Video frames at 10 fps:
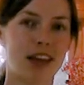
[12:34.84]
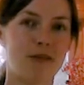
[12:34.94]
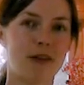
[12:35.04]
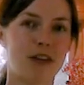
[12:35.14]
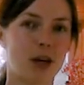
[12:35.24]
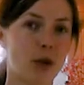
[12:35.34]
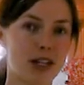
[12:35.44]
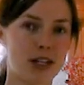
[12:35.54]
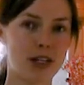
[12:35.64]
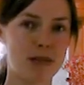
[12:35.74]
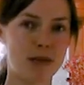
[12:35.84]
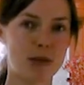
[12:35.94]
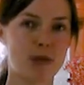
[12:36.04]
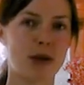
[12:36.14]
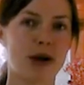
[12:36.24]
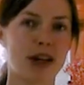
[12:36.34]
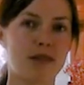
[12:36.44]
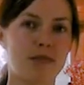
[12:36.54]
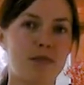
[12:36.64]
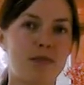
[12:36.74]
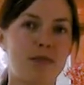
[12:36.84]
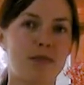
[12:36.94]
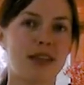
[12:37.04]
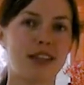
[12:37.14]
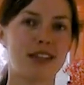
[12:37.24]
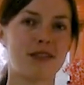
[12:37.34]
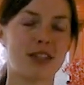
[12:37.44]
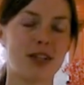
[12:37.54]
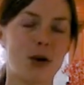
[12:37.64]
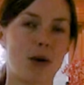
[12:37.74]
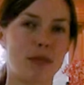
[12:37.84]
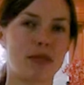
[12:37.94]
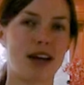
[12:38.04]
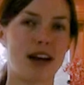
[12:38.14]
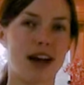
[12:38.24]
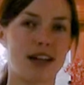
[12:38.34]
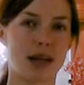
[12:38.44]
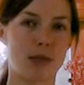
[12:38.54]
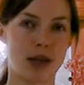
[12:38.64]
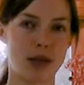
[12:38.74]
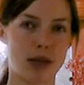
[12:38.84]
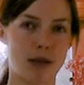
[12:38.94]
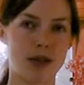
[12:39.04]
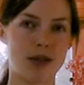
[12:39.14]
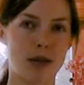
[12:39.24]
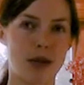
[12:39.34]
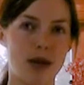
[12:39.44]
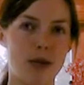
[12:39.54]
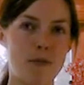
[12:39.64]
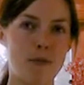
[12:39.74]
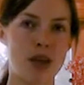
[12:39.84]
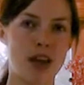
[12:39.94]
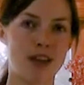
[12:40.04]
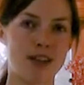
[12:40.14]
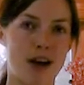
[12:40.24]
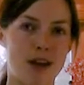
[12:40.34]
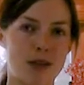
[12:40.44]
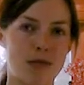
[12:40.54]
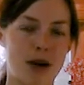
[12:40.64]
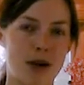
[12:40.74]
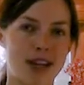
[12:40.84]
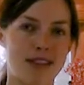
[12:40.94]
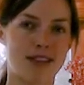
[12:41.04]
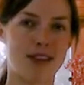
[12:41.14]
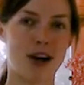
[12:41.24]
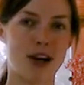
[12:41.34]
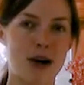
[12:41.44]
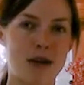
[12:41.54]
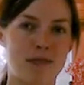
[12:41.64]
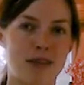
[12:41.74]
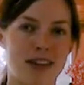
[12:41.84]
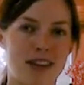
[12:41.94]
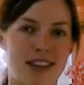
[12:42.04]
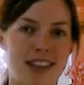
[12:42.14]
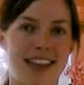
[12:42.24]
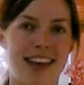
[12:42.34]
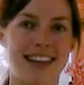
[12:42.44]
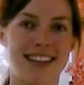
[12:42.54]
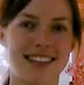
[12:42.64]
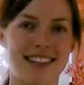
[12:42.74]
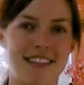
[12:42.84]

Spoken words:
If you have any questions about sprouting, please visit our website at www.sprouting.com. Thanks.